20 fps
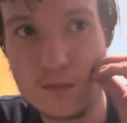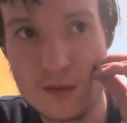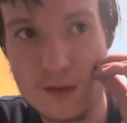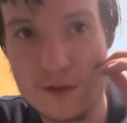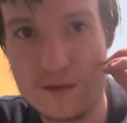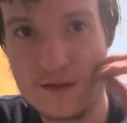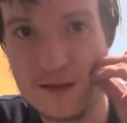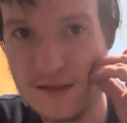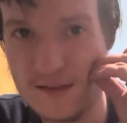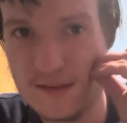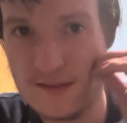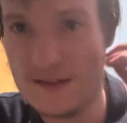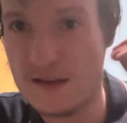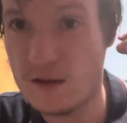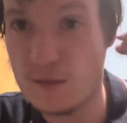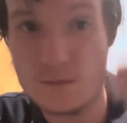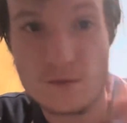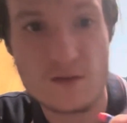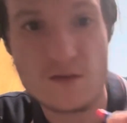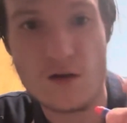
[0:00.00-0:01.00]
these
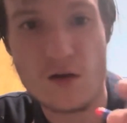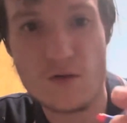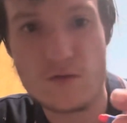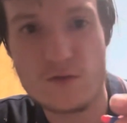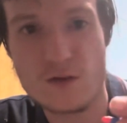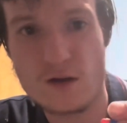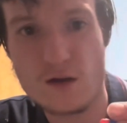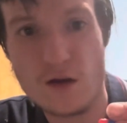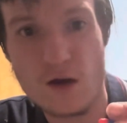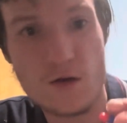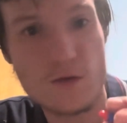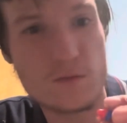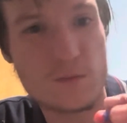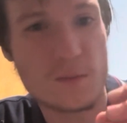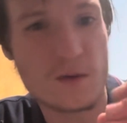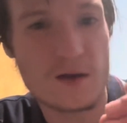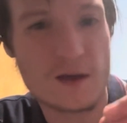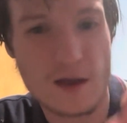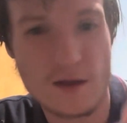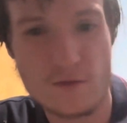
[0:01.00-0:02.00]
seem soft enough,
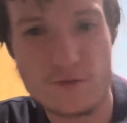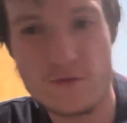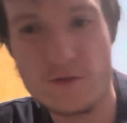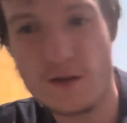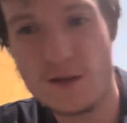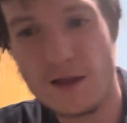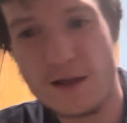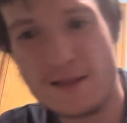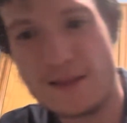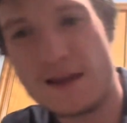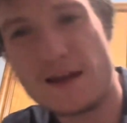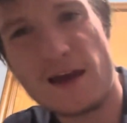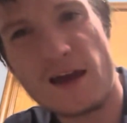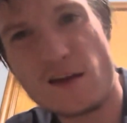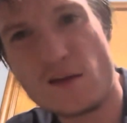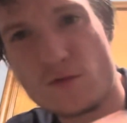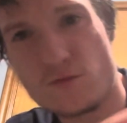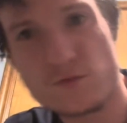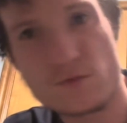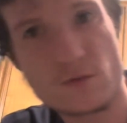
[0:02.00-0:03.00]
but I feel like that
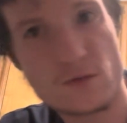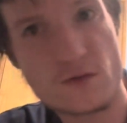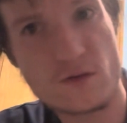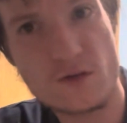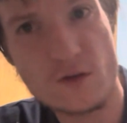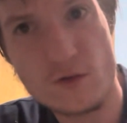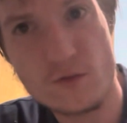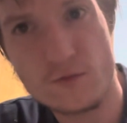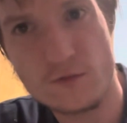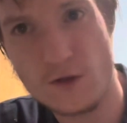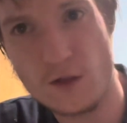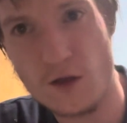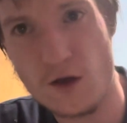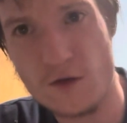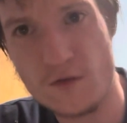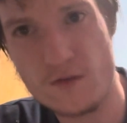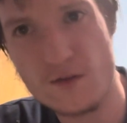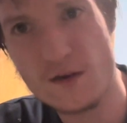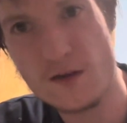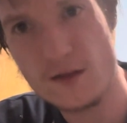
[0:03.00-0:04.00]
at a certain
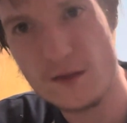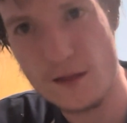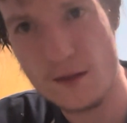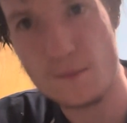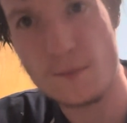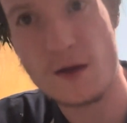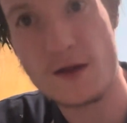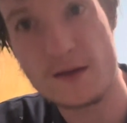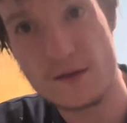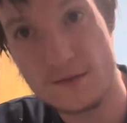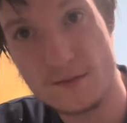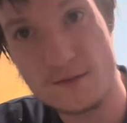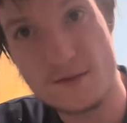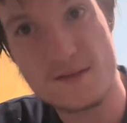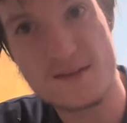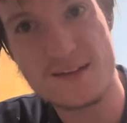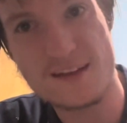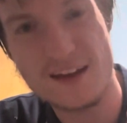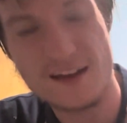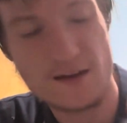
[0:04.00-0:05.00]
velocity they might
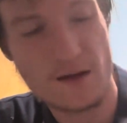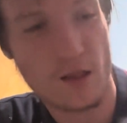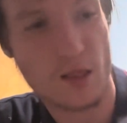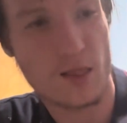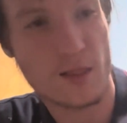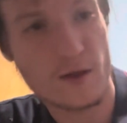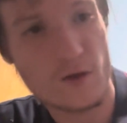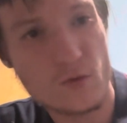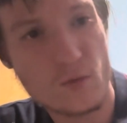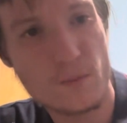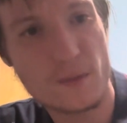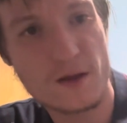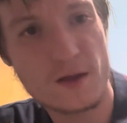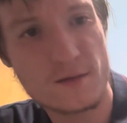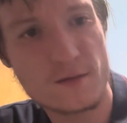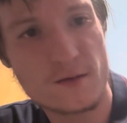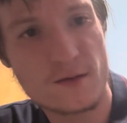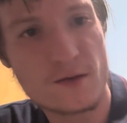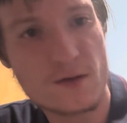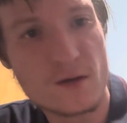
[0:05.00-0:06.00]
sting a little
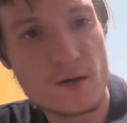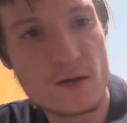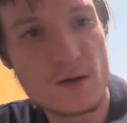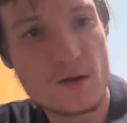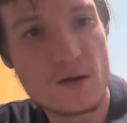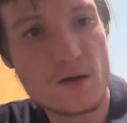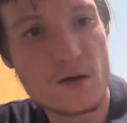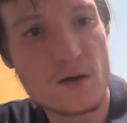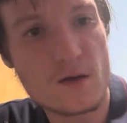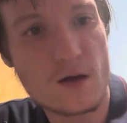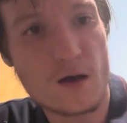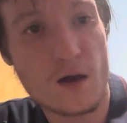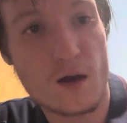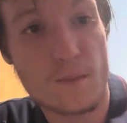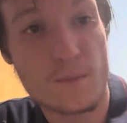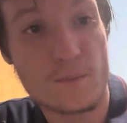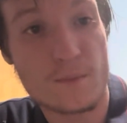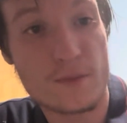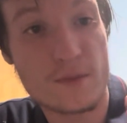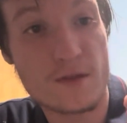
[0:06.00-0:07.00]
bit,
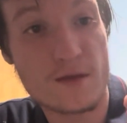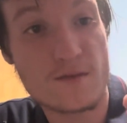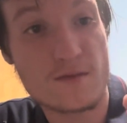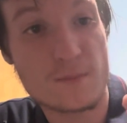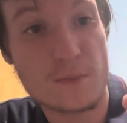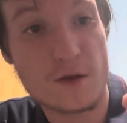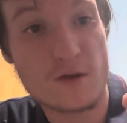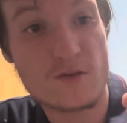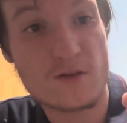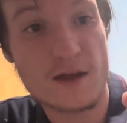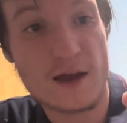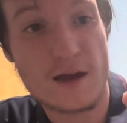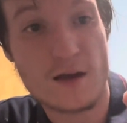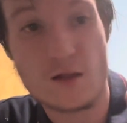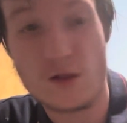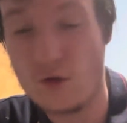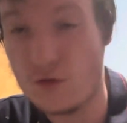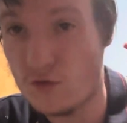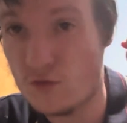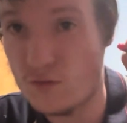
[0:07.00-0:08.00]
especially at
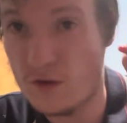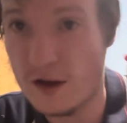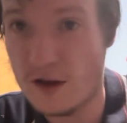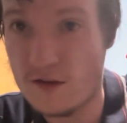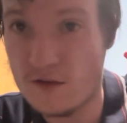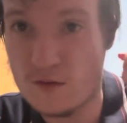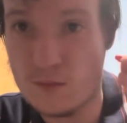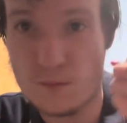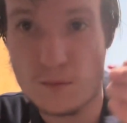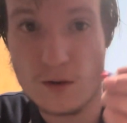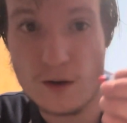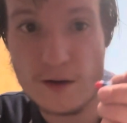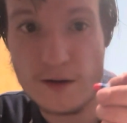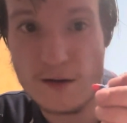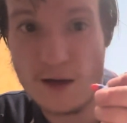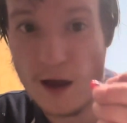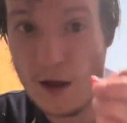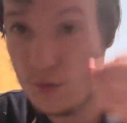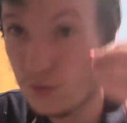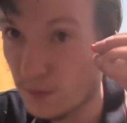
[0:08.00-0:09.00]
close range. But
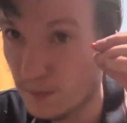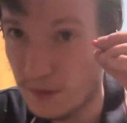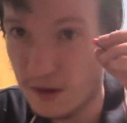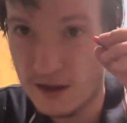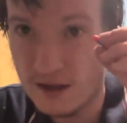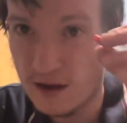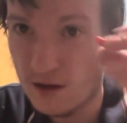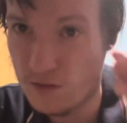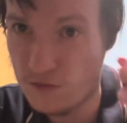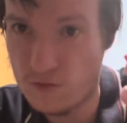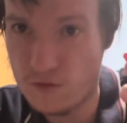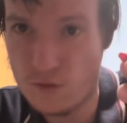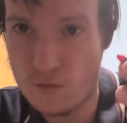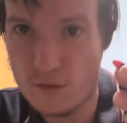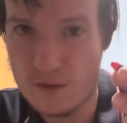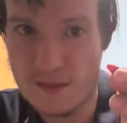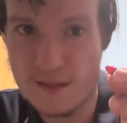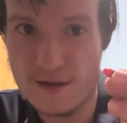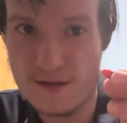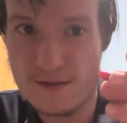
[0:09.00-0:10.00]
I would be careful
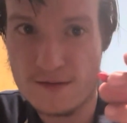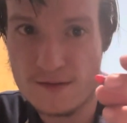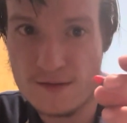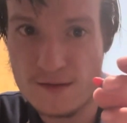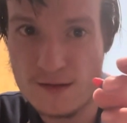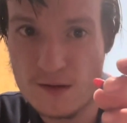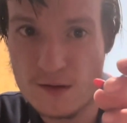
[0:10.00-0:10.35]
with these.